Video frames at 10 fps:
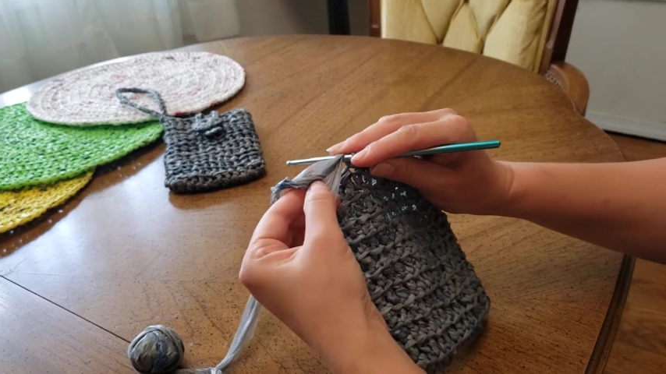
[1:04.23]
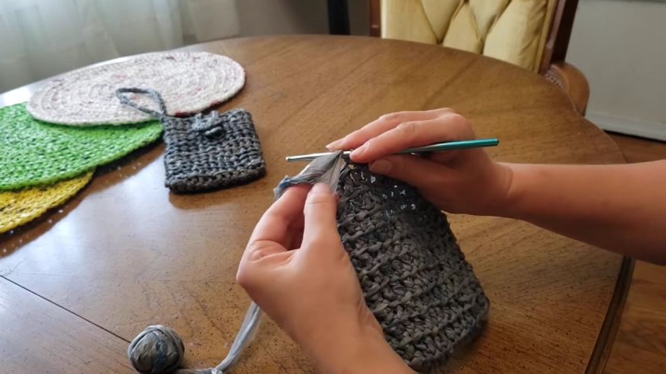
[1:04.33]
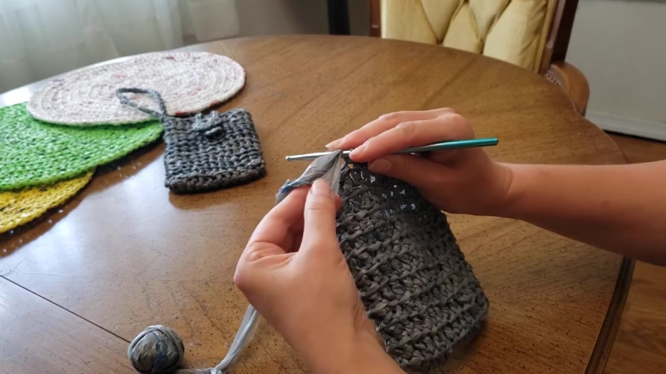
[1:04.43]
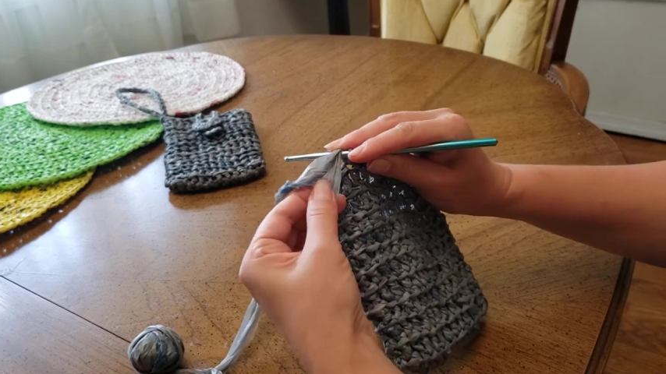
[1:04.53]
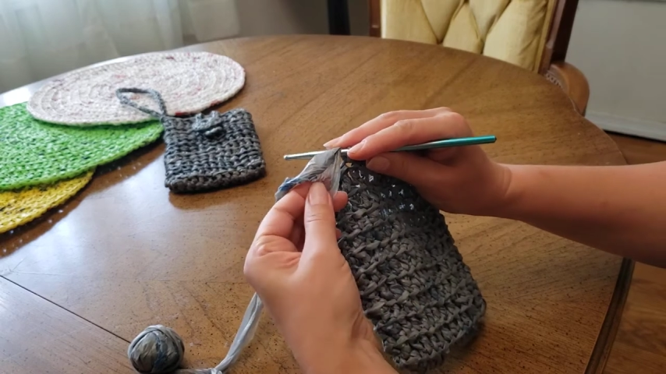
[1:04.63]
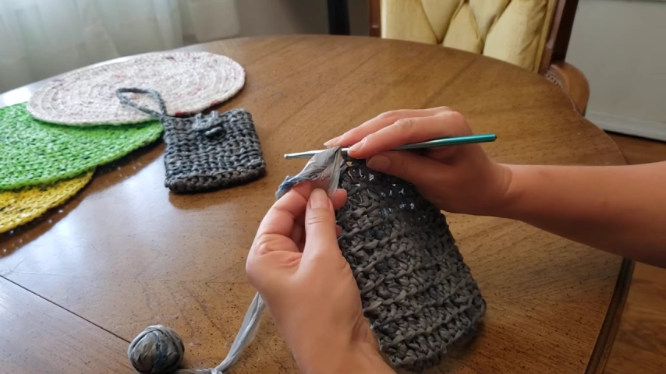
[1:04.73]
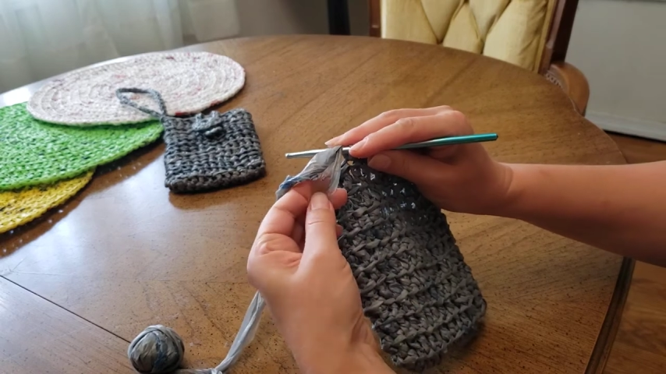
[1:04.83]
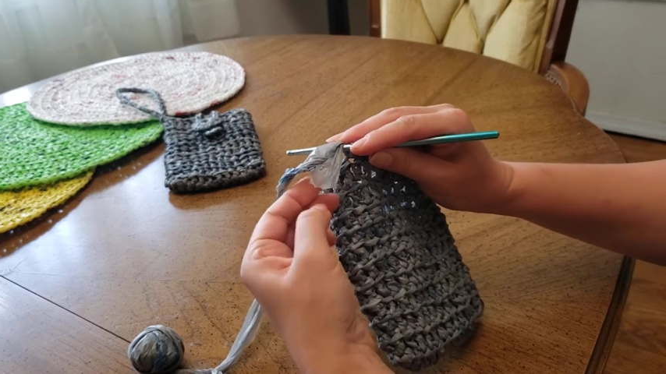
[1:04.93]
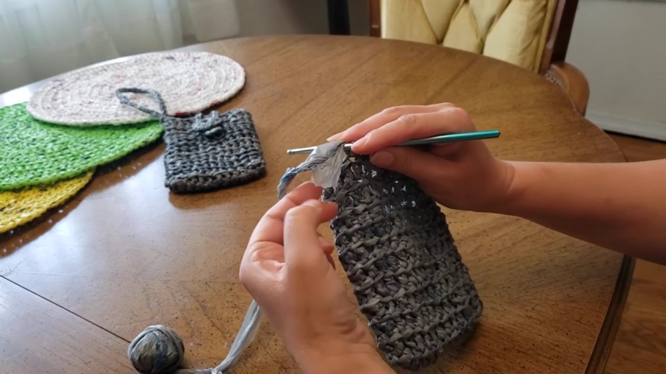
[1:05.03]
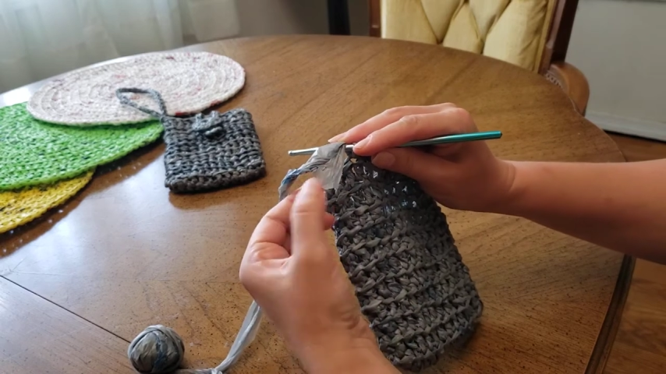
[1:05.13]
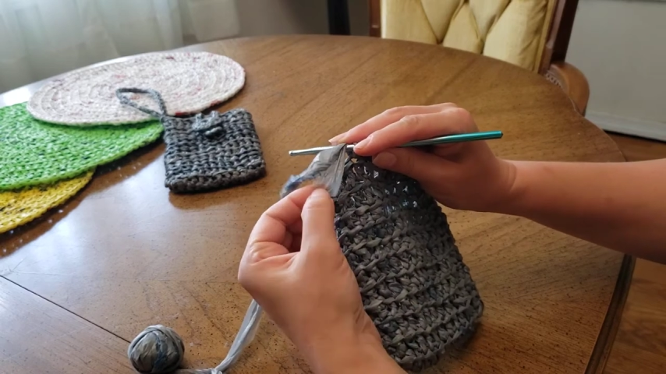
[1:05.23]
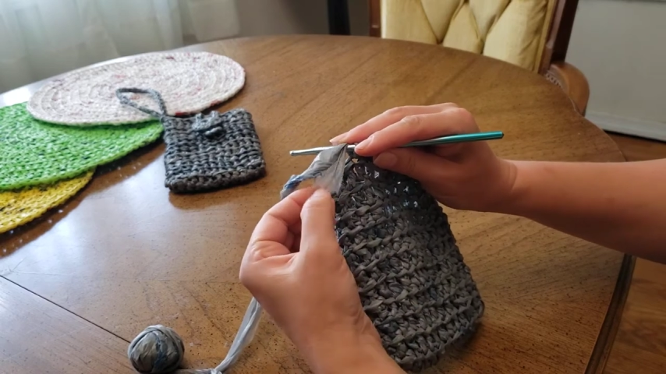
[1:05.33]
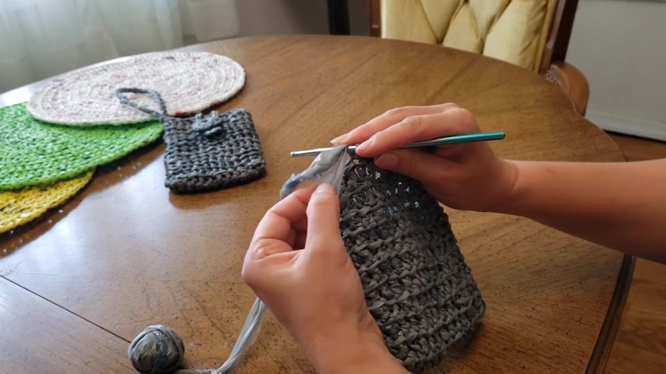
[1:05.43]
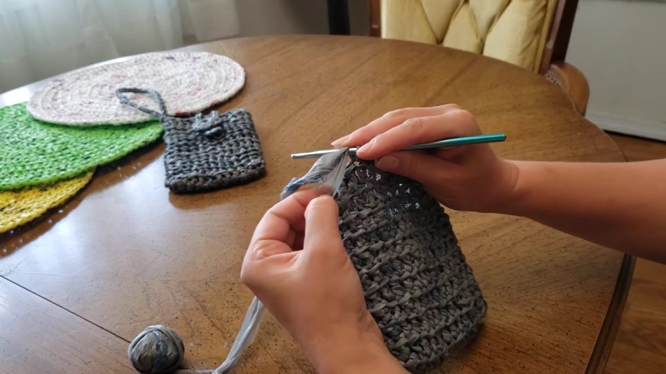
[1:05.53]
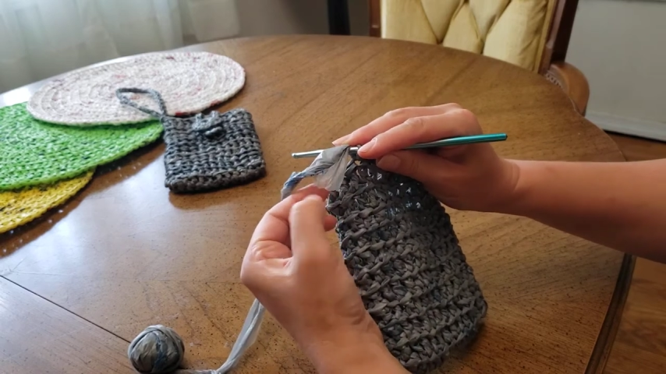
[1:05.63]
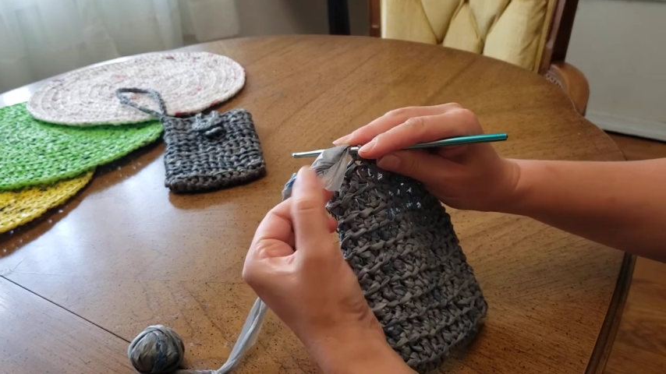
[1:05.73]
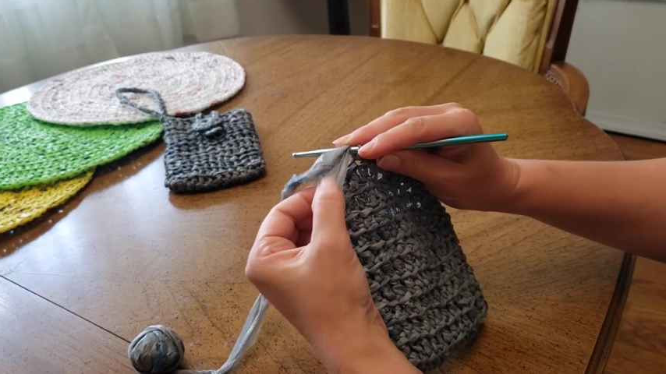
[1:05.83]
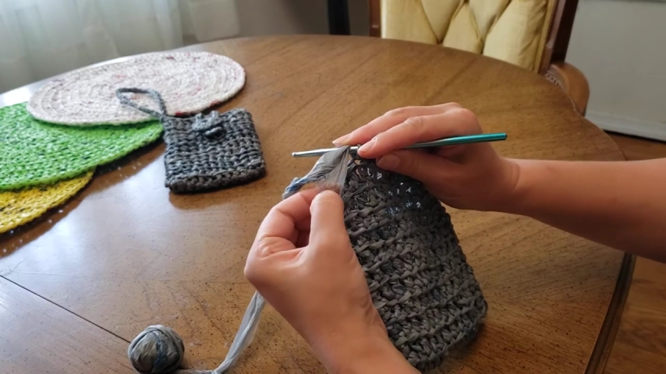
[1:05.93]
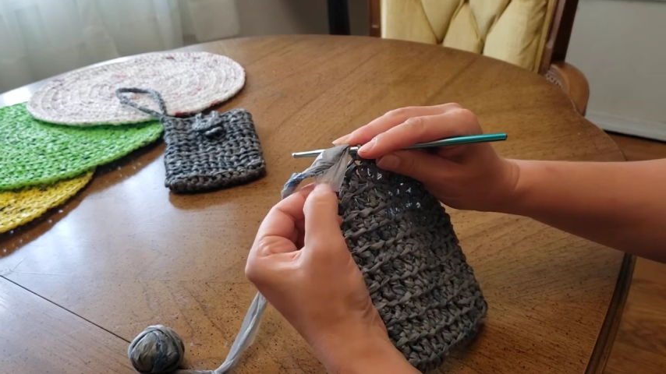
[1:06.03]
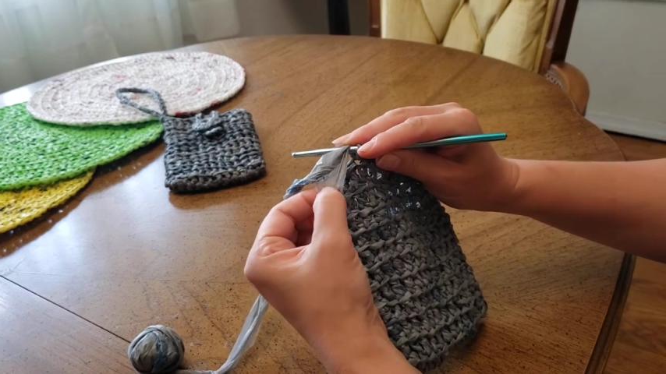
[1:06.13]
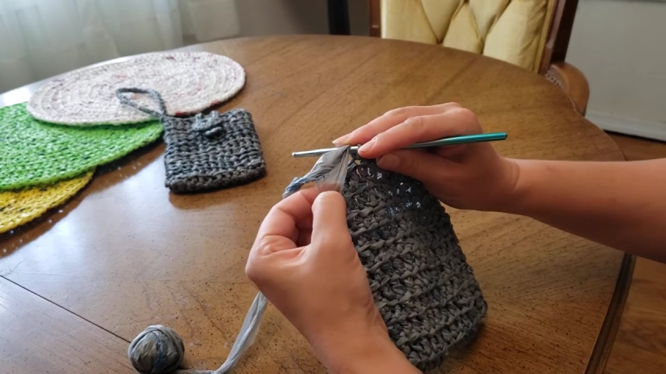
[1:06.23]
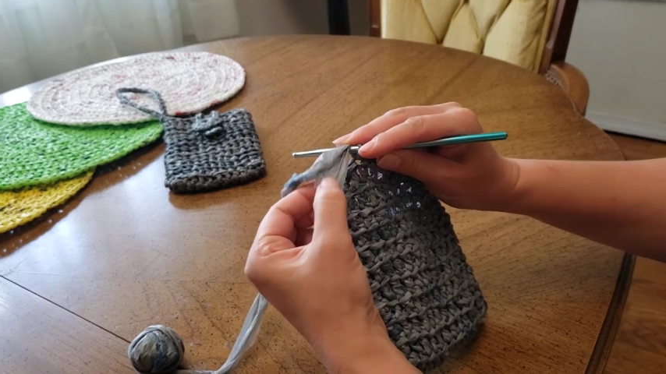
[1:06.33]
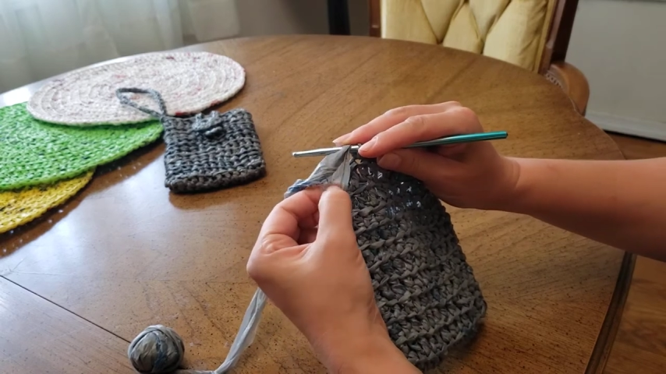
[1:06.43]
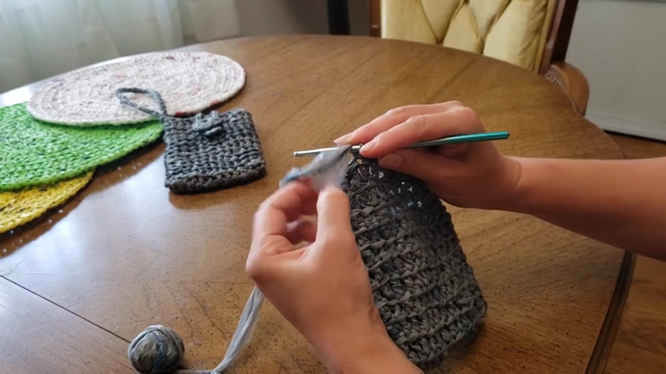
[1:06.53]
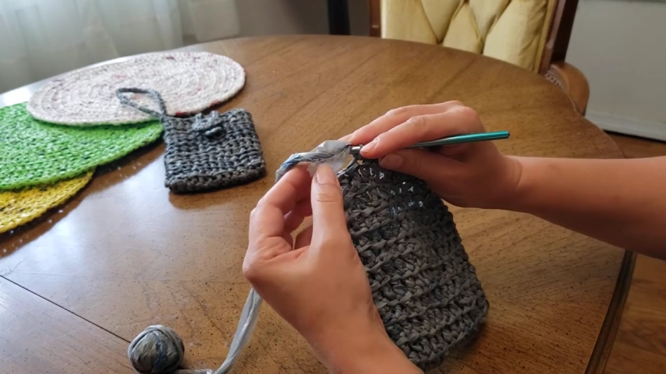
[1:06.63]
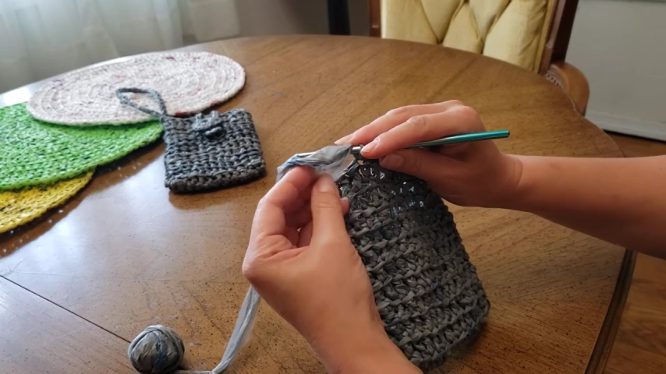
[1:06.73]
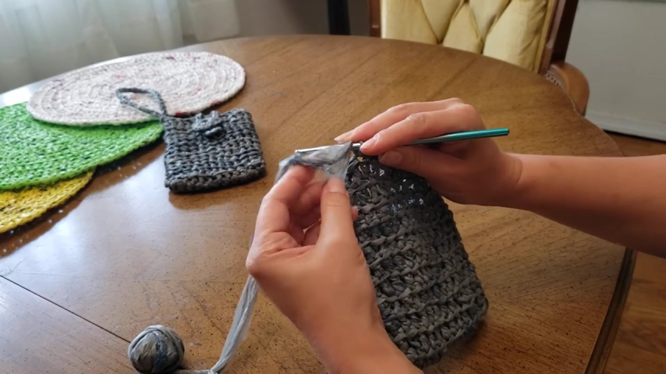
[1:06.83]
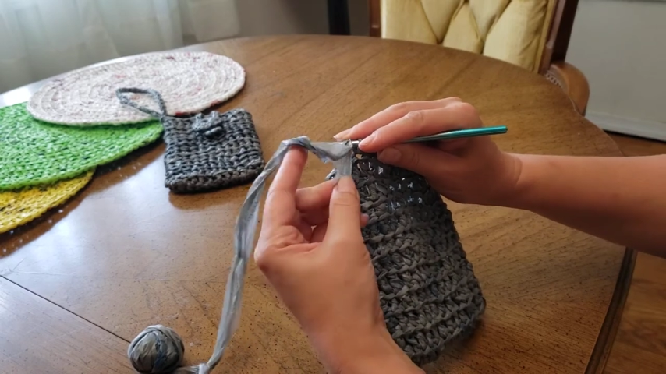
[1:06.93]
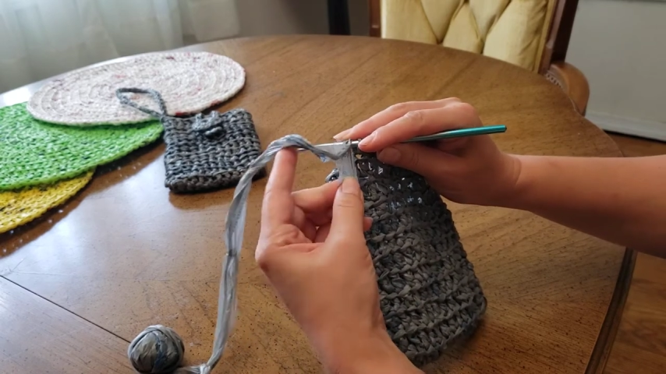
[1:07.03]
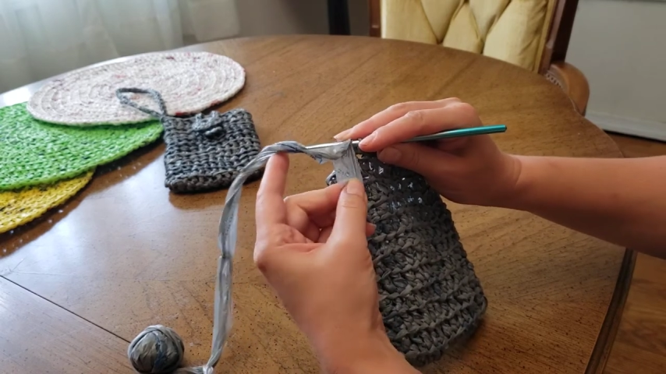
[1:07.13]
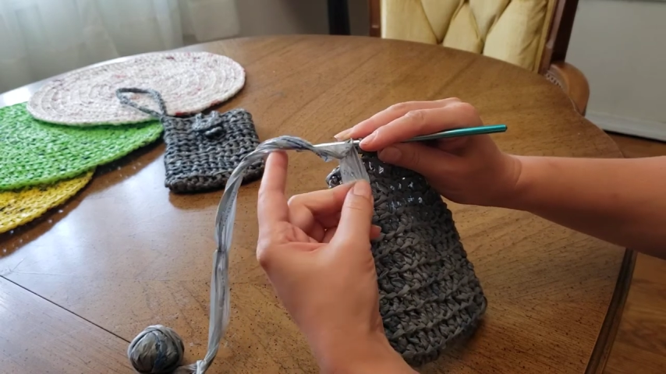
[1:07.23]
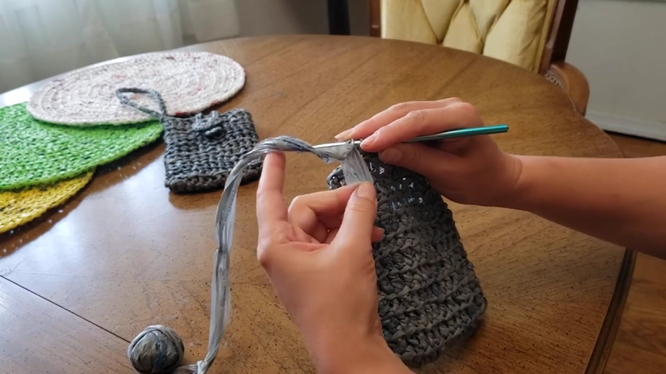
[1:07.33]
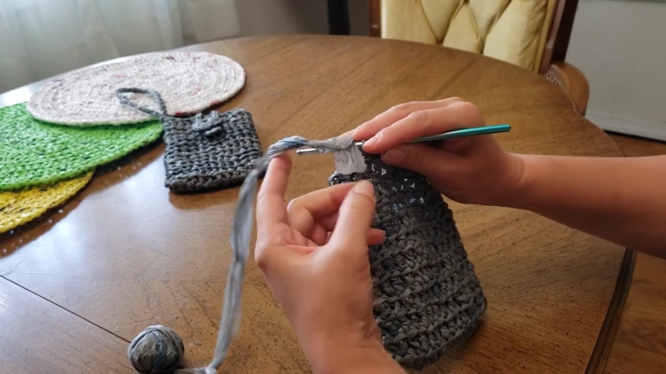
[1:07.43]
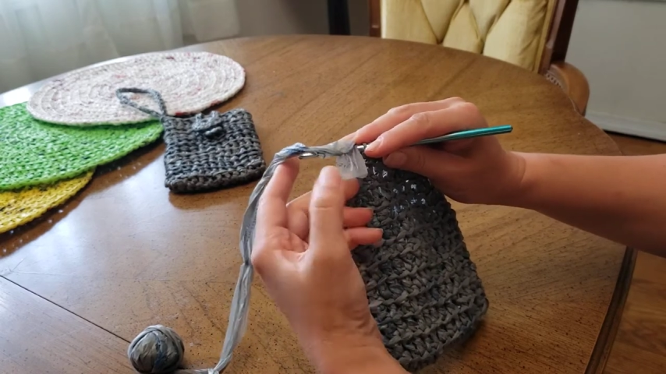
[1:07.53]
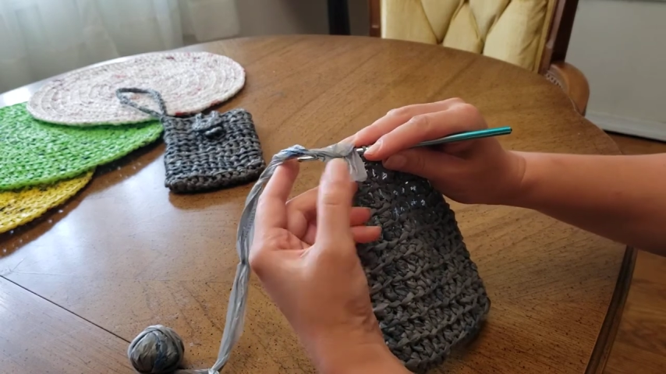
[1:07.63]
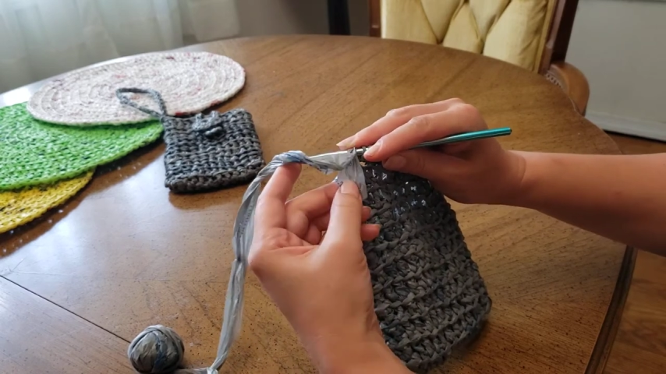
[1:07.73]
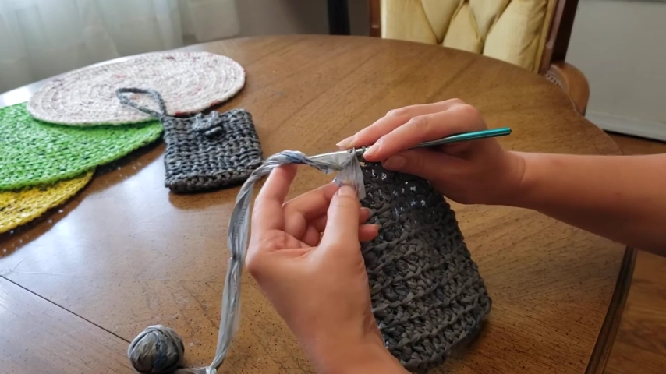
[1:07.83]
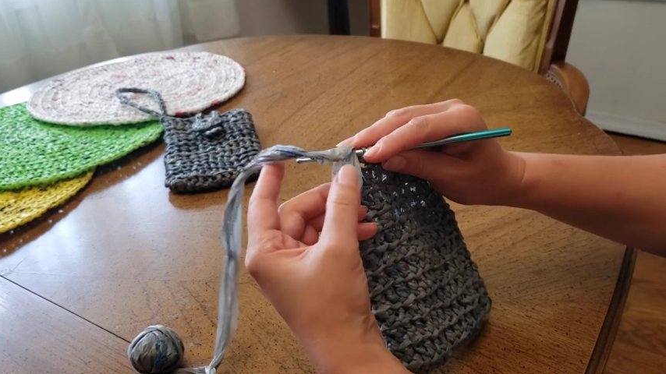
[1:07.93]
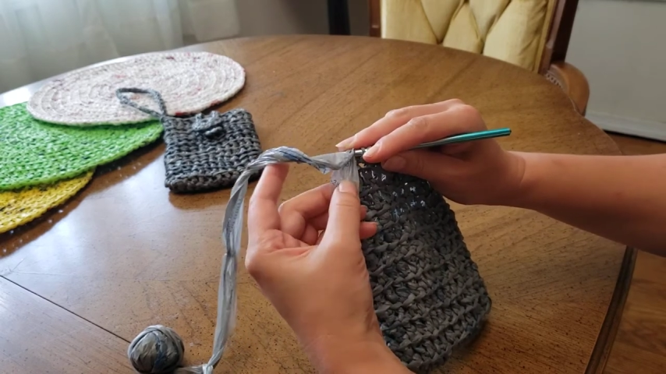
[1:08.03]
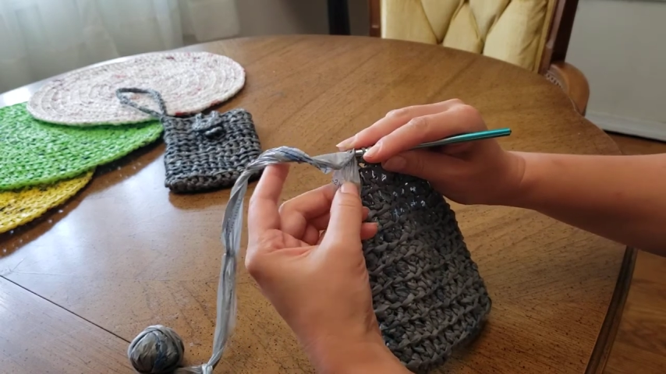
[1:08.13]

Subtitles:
(no speaker visible)